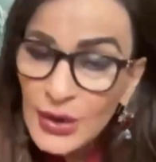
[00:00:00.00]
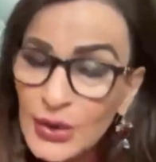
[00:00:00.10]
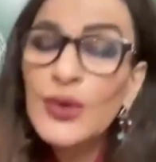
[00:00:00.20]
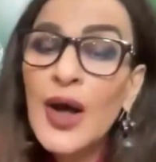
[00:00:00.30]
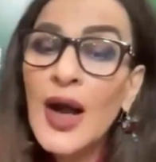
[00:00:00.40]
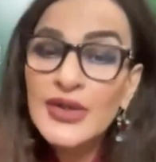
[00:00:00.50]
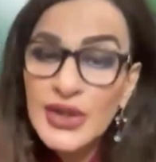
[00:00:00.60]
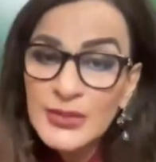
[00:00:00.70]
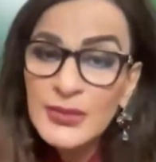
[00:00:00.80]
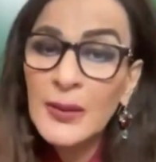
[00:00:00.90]
You can't
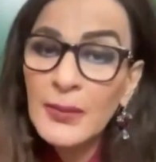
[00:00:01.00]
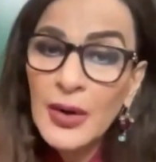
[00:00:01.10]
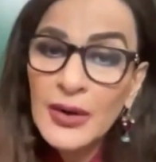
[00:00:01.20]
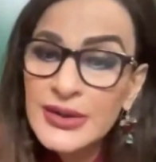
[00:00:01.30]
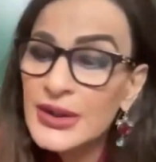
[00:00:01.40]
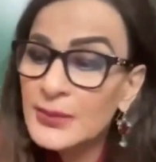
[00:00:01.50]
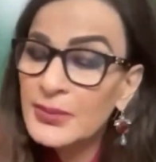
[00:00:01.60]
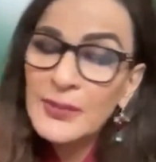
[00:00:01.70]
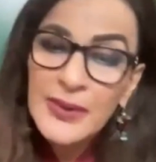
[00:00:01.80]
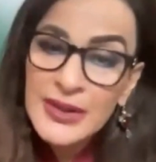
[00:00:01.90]
just make a policy in
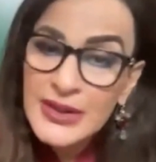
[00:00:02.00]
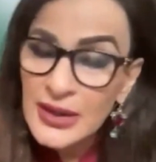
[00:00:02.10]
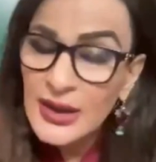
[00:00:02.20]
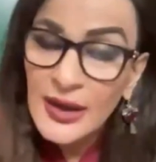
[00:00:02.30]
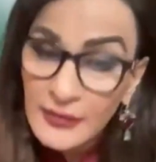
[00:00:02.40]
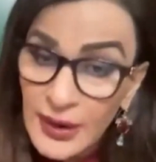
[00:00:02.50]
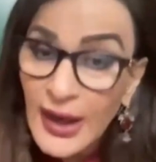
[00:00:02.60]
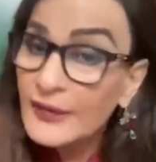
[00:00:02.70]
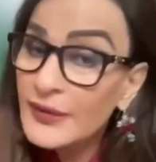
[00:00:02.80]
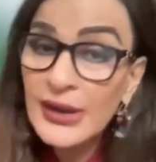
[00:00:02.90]
paper and say, here, we
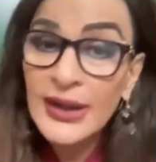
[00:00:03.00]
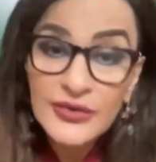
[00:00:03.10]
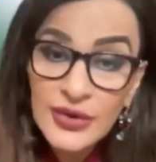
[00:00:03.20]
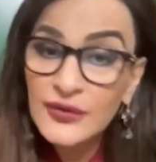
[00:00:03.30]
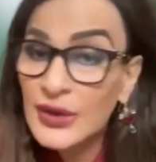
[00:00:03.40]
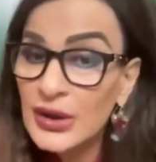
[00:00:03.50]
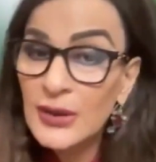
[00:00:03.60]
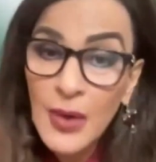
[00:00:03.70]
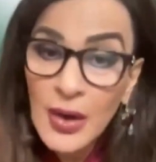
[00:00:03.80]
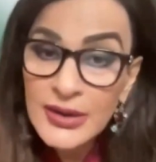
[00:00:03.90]
have an electric vehicle
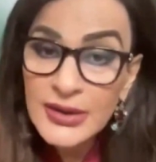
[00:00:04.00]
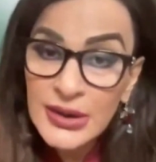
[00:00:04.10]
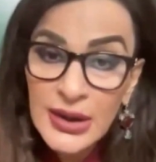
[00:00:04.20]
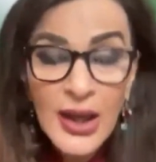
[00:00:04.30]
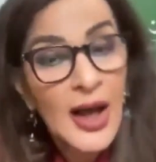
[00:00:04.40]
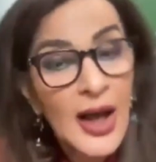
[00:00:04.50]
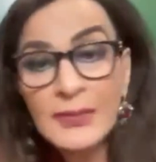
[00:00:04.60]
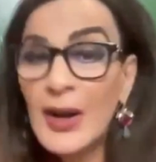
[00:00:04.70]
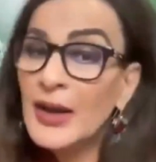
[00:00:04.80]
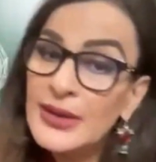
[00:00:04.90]
policy and
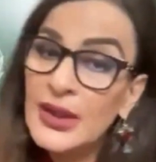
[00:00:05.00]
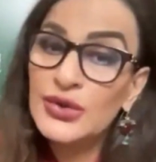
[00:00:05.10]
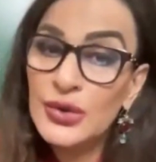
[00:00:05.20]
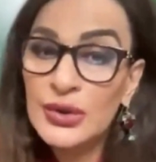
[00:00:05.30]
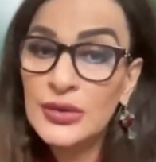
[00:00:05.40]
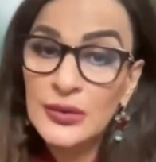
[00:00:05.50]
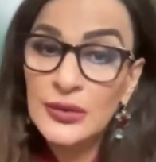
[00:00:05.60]
Pakistan should